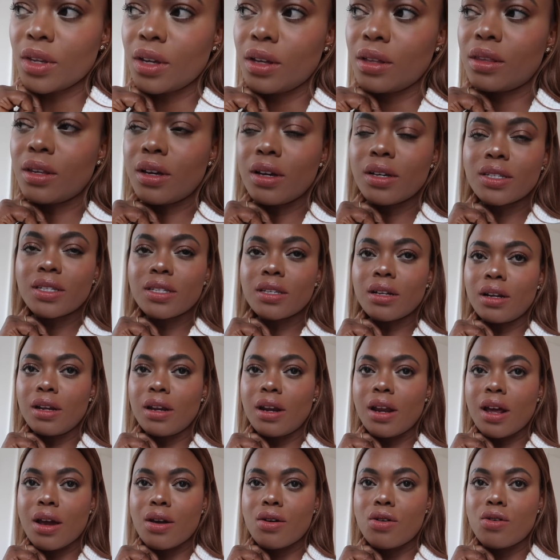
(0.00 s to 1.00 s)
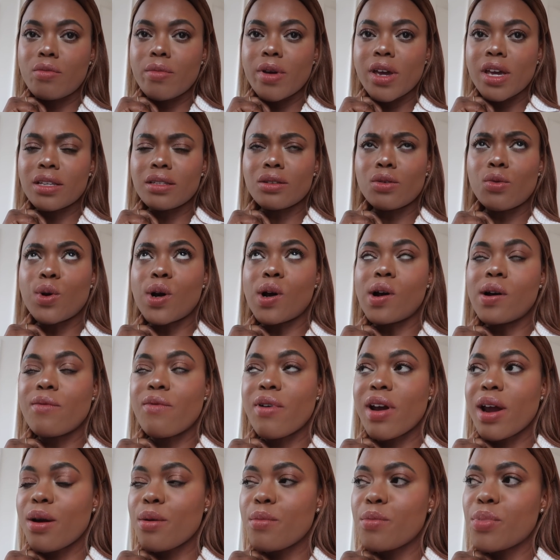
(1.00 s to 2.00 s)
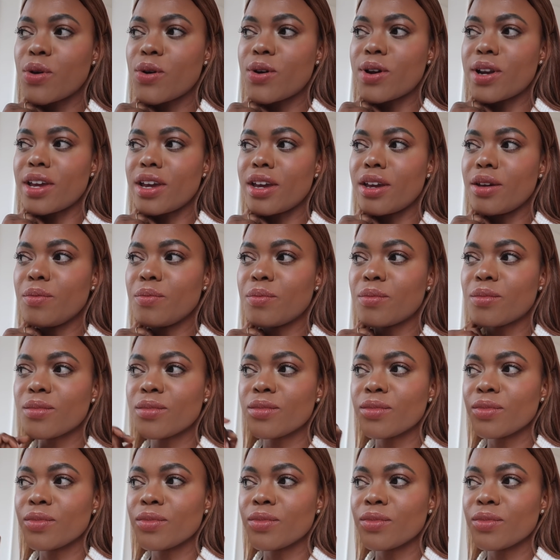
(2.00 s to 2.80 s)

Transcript: the Selena Gomez, well, Rare Beauty